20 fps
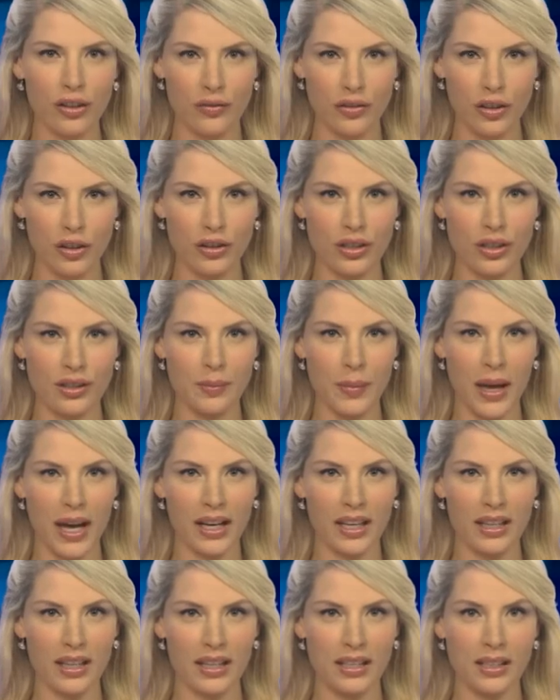the futures
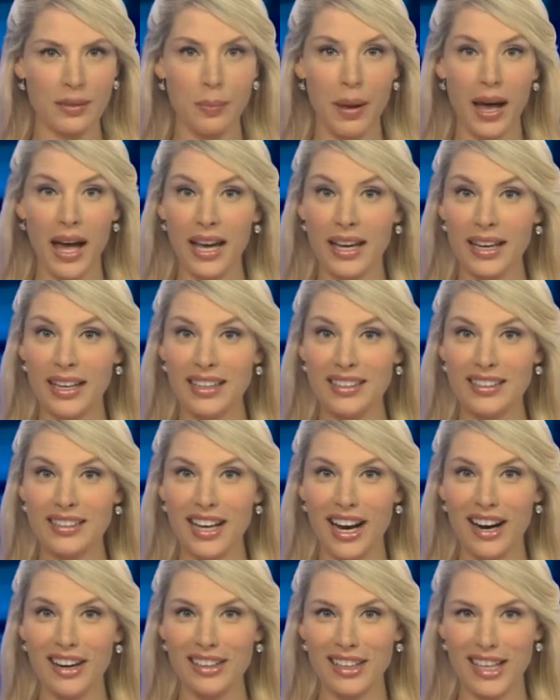market, the SPY is
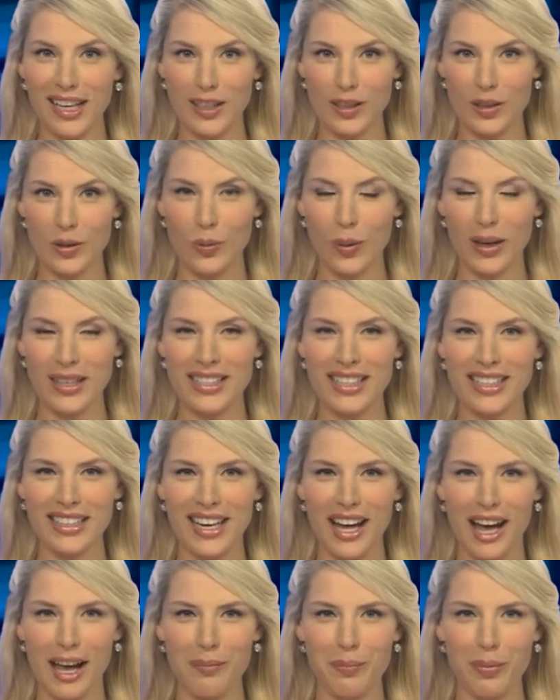currently
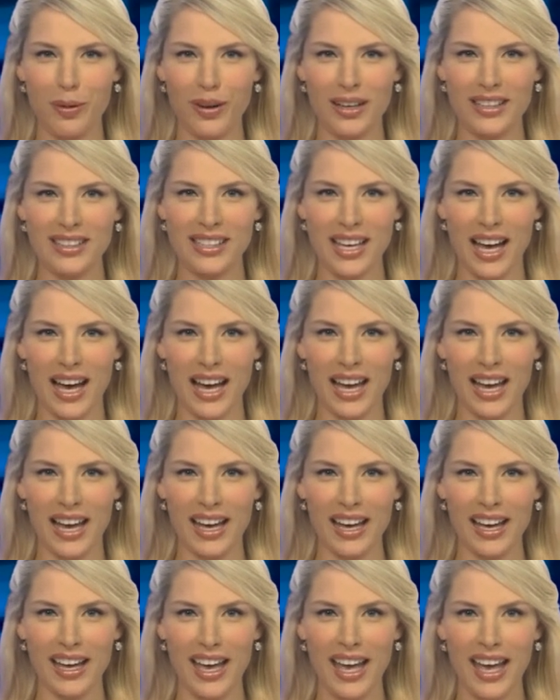29 points
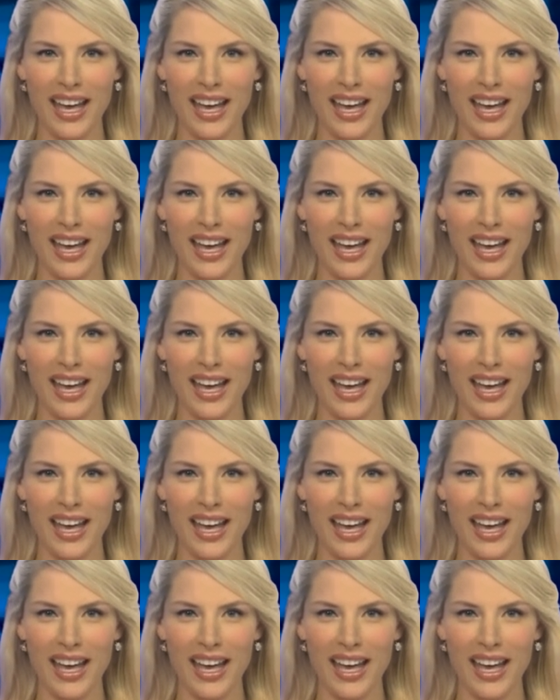higher.